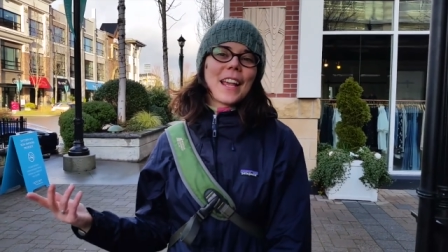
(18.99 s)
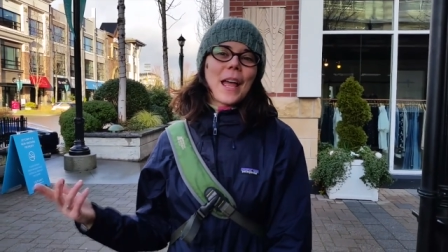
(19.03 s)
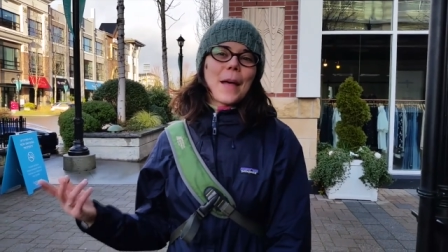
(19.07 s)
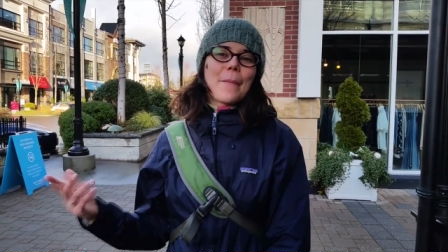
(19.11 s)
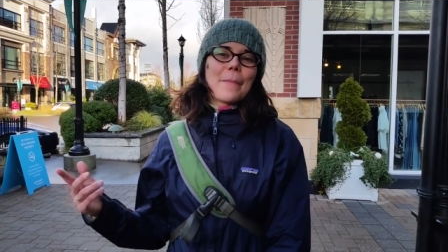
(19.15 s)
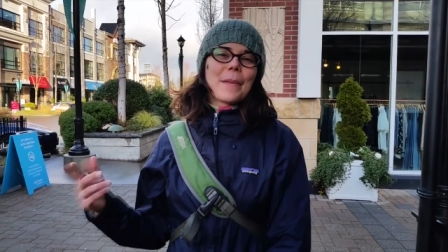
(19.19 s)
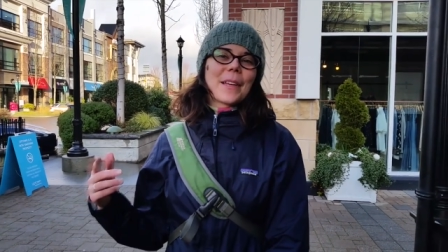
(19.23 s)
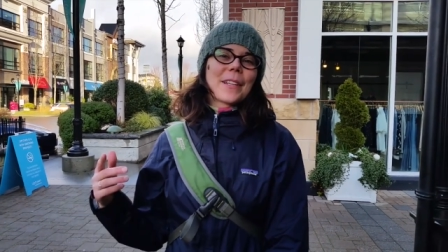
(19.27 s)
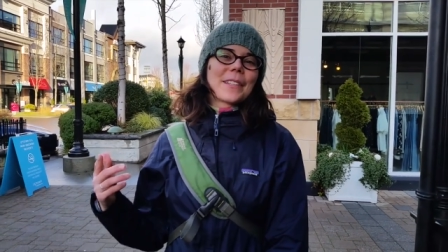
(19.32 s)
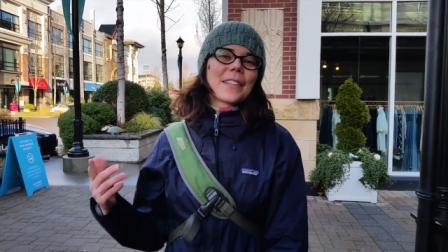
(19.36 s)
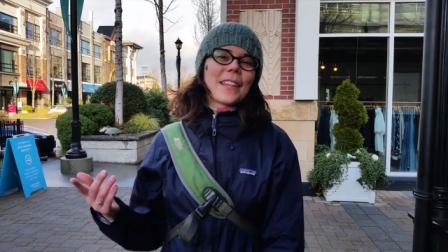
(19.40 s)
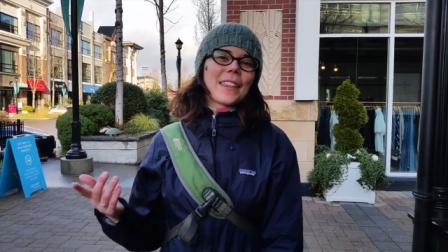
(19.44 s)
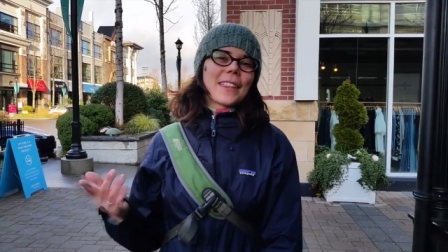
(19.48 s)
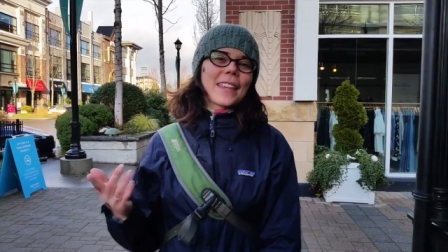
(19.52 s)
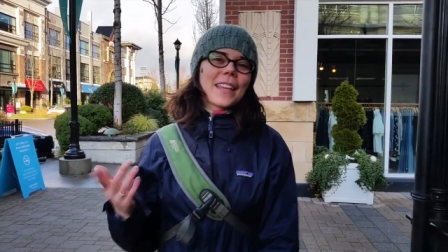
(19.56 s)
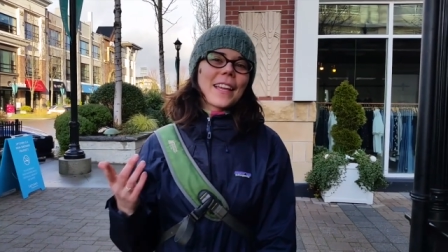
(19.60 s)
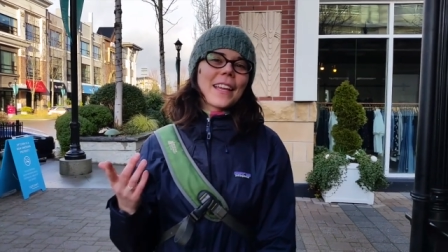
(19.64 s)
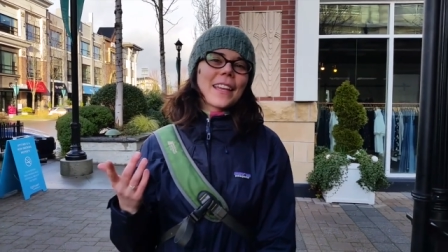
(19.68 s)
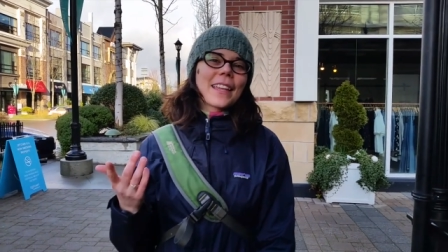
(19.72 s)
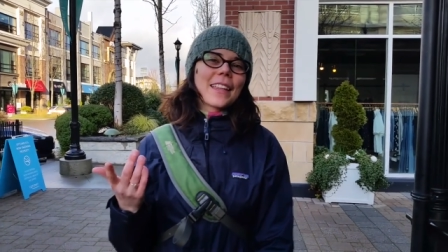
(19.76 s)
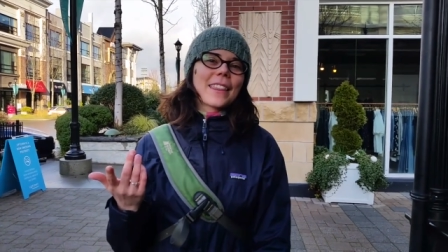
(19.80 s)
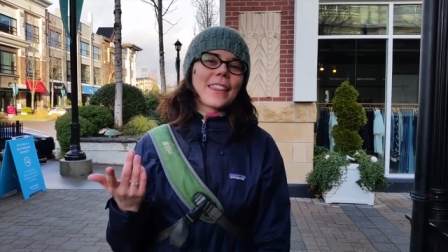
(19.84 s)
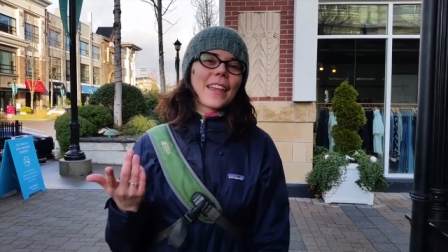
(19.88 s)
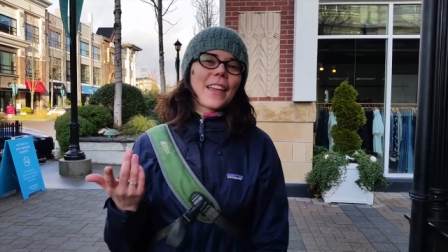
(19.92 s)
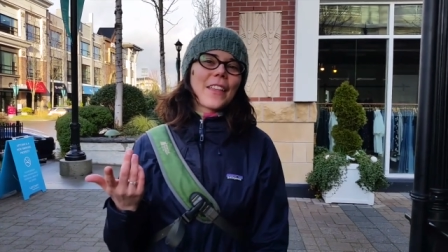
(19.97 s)
because they think
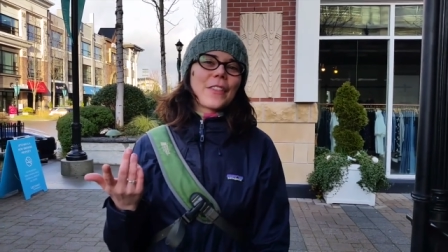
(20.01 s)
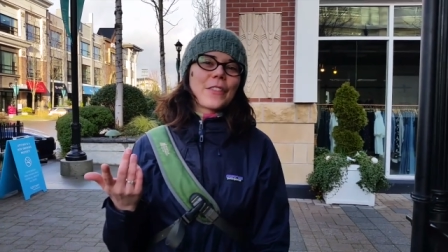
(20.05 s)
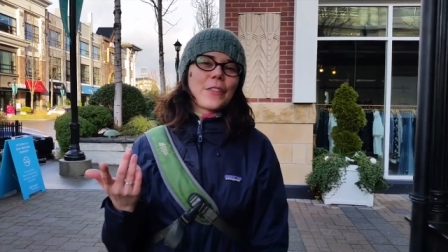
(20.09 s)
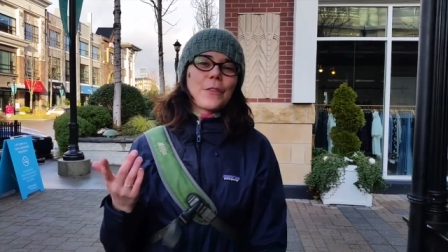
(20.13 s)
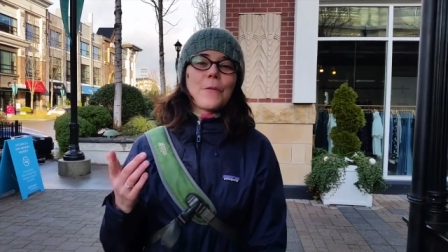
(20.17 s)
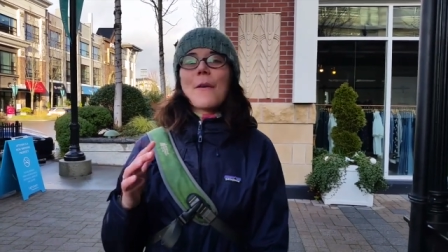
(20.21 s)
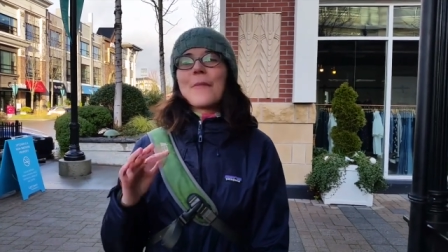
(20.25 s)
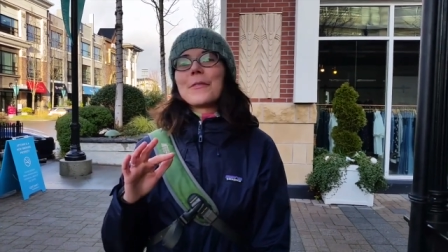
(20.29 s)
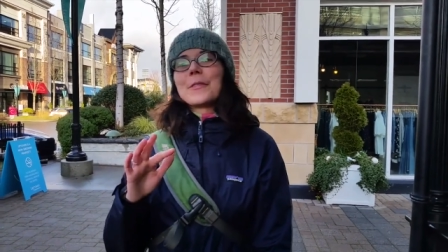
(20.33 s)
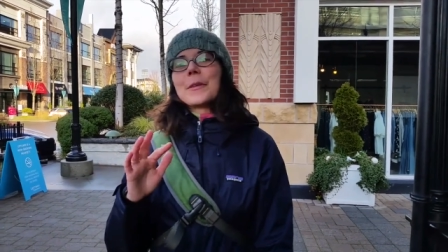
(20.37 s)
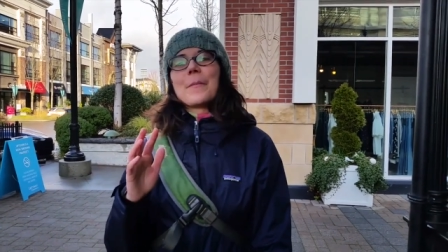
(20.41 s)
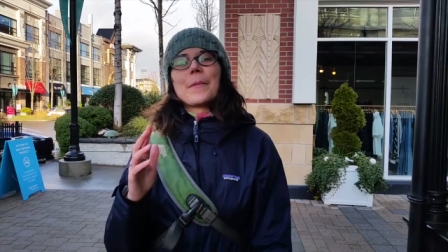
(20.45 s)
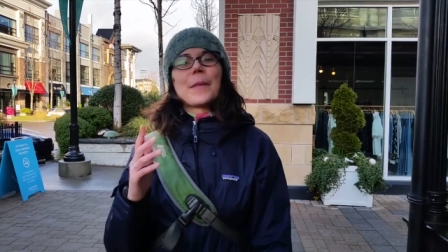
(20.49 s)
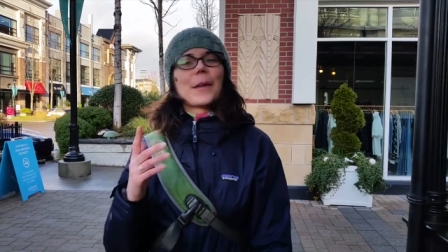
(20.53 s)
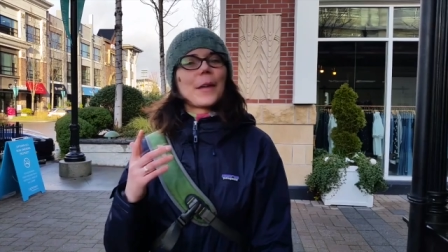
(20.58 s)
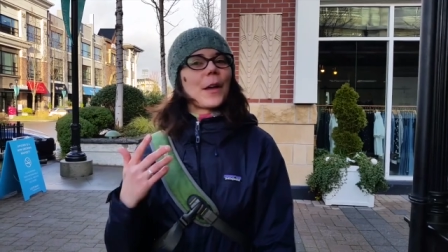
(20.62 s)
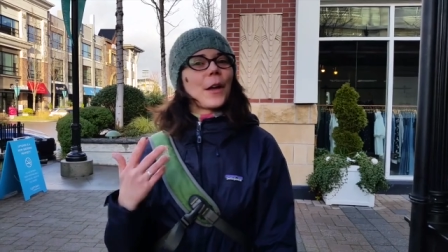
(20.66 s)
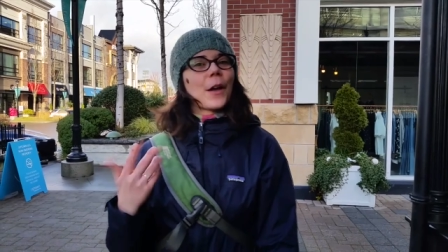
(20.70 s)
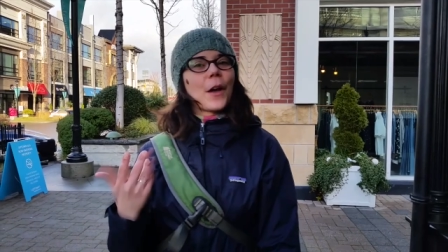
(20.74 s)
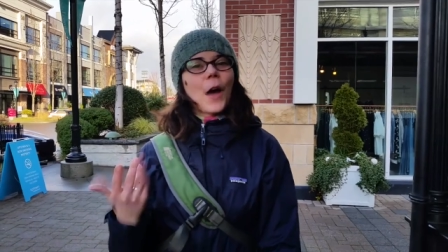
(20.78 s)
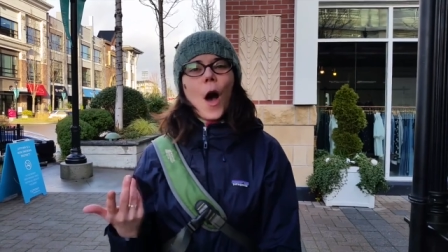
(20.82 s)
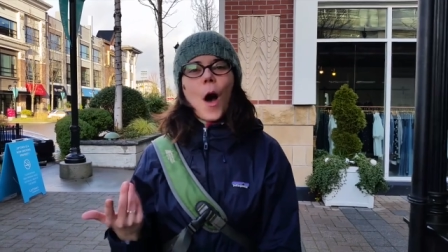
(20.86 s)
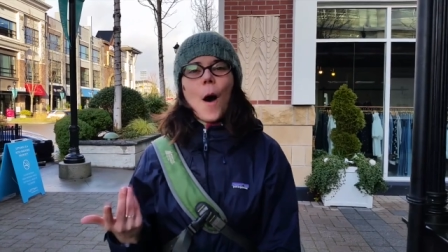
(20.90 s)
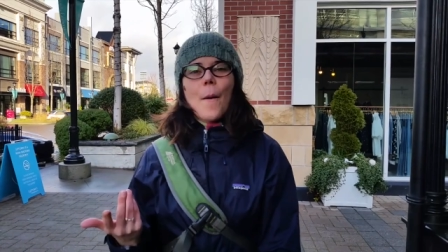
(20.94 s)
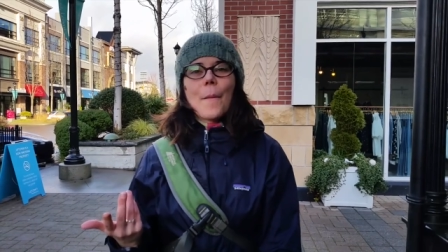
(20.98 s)
that you have something in
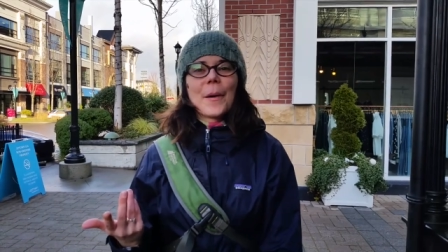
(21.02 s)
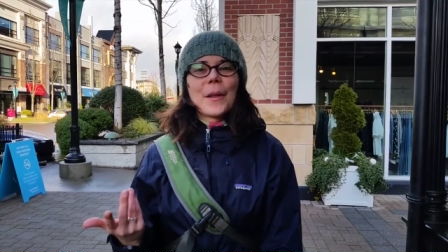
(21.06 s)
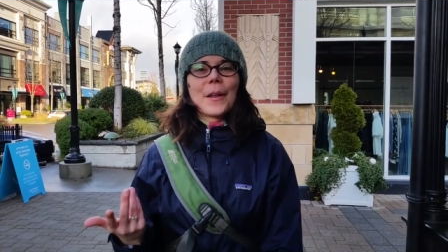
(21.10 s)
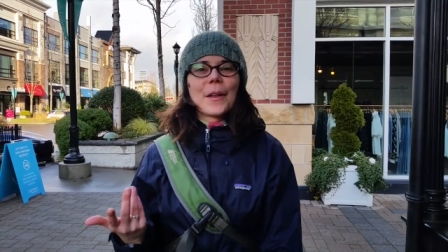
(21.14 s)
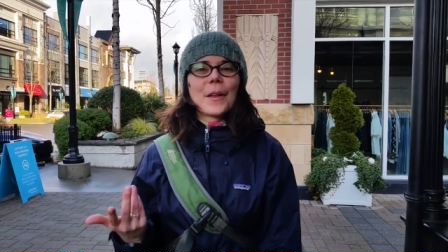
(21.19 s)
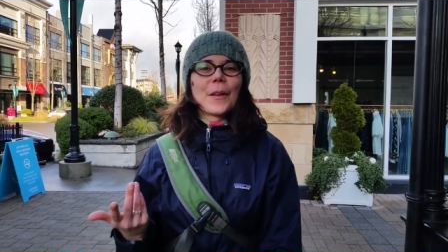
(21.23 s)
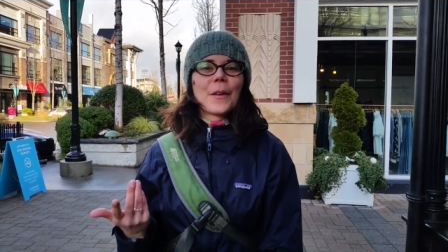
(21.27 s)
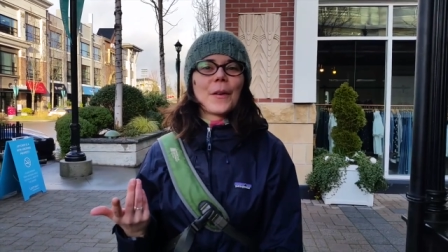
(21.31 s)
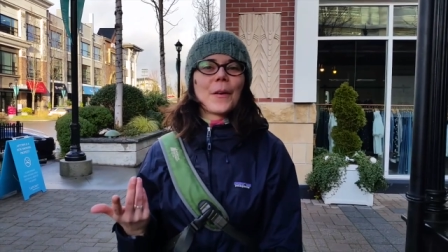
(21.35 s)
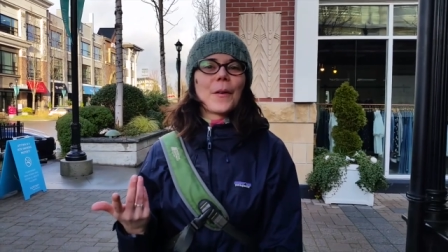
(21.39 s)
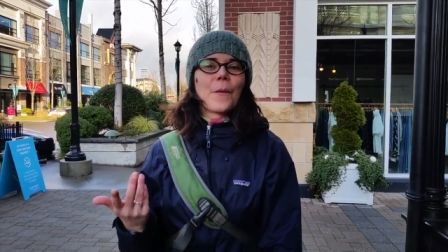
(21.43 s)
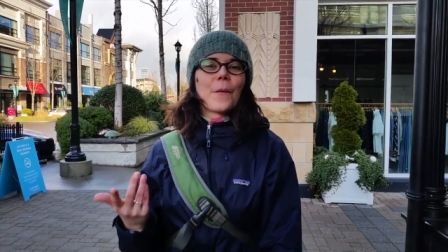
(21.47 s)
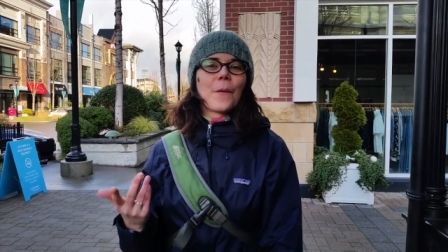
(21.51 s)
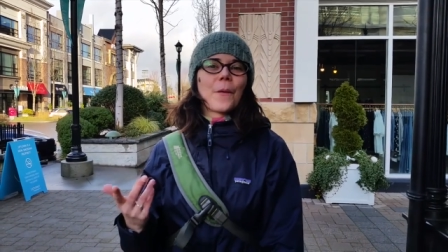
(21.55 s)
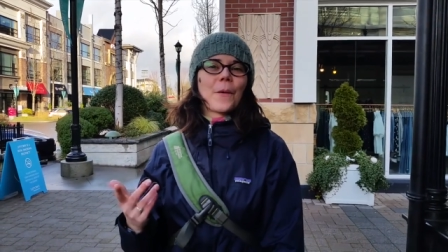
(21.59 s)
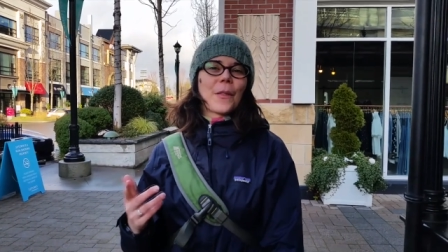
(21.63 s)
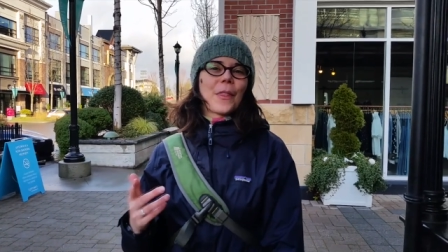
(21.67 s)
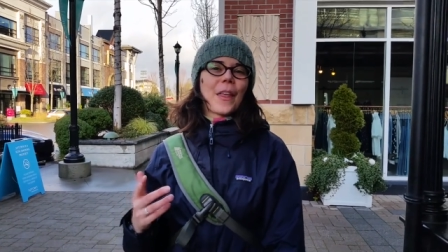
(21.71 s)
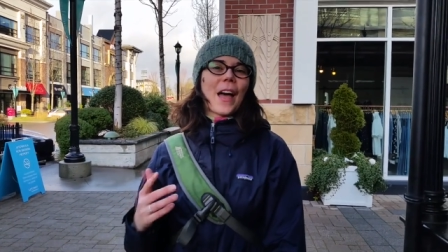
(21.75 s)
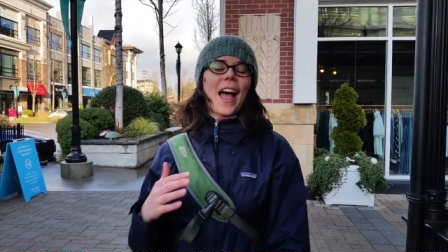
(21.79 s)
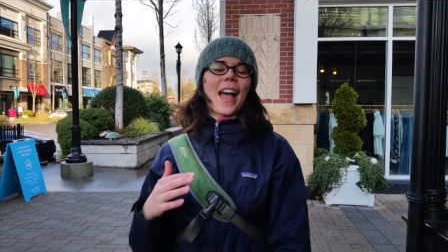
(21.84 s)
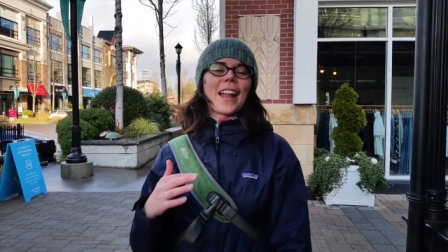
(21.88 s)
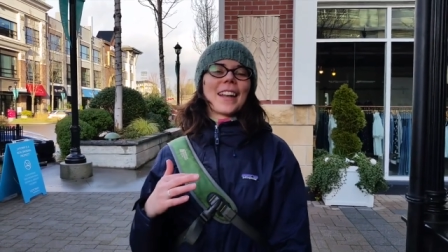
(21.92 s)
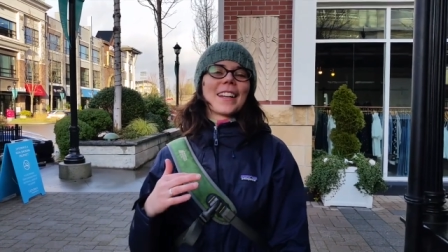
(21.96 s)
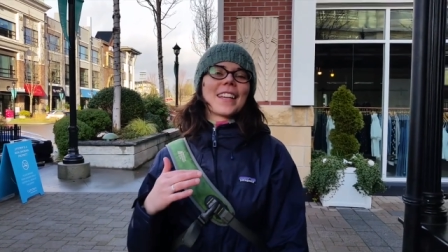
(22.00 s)
common or
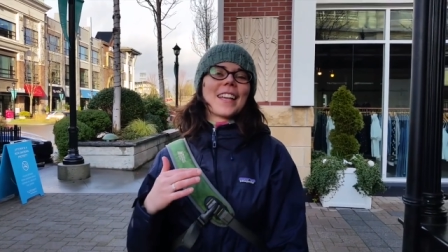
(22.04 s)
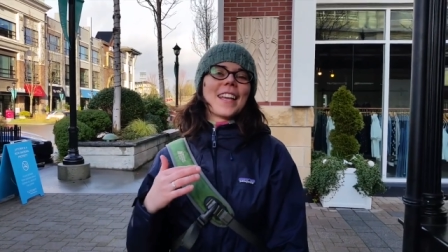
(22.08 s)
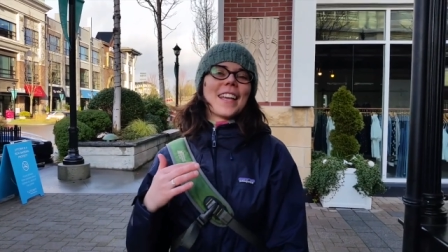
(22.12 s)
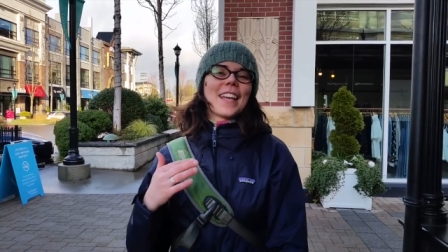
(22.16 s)
that